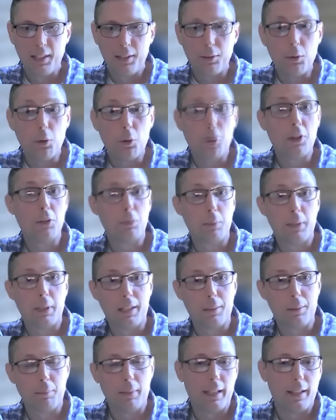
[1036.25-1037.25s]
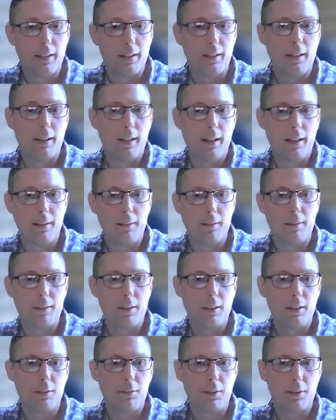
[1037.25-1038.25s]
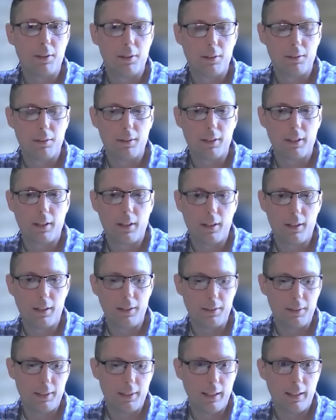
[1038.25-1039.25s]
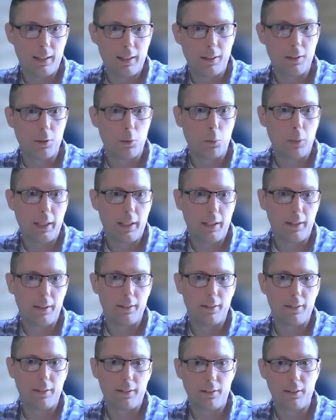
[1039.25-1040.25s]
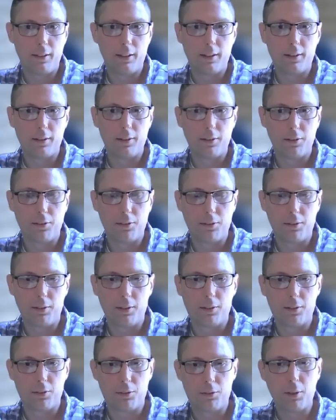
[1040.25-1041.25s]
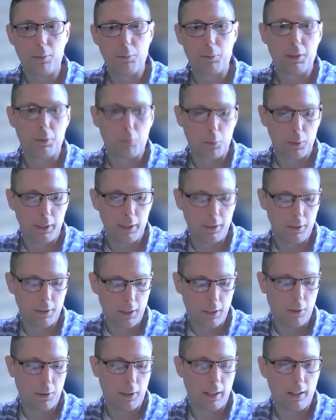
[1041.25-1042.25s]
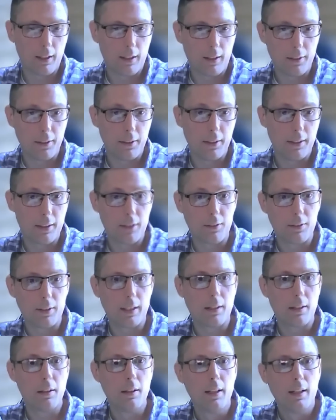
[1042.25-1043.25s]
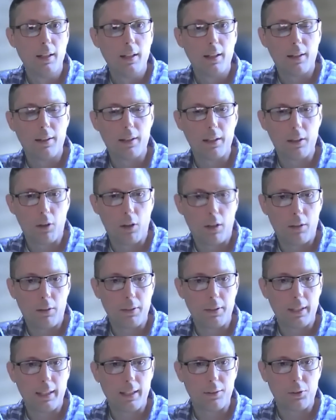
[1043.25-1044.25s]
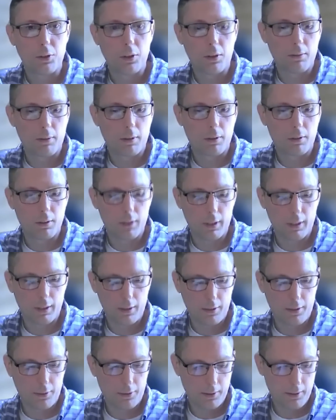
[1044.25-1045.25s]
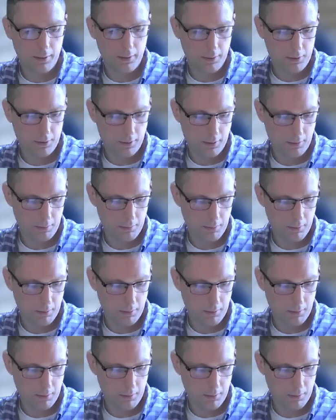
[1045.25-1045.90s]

noise being made, and if you like kind of dig in the weeds, there's something real going on here that I think often gets overlooked. So